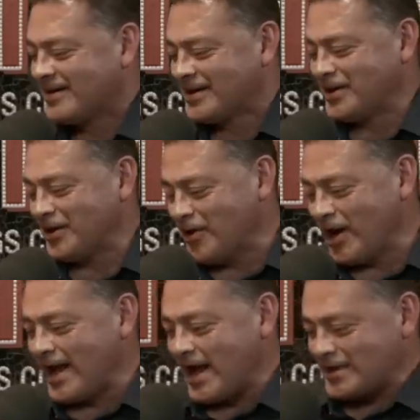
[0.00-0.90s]
You know,
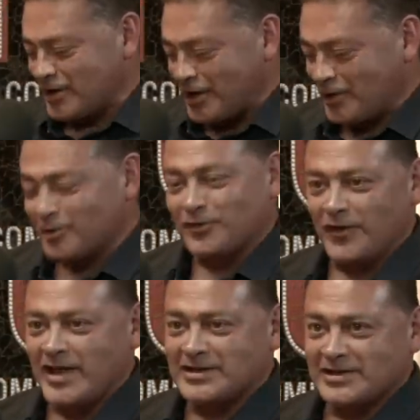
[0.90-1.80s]
I saw Gil's
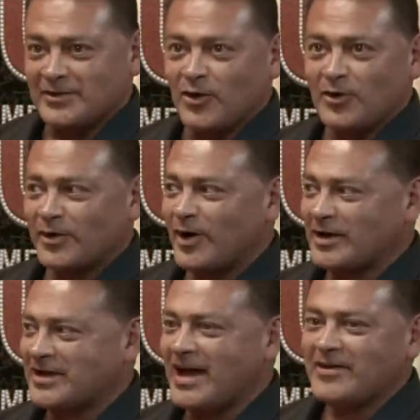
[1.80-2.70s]
face because I've known him a
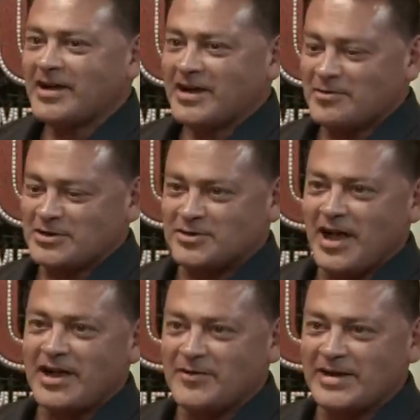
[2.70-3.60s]
long time. He was
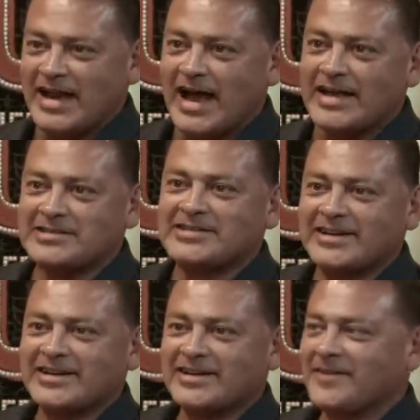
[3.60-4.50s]
trying to be nice. Trying to be a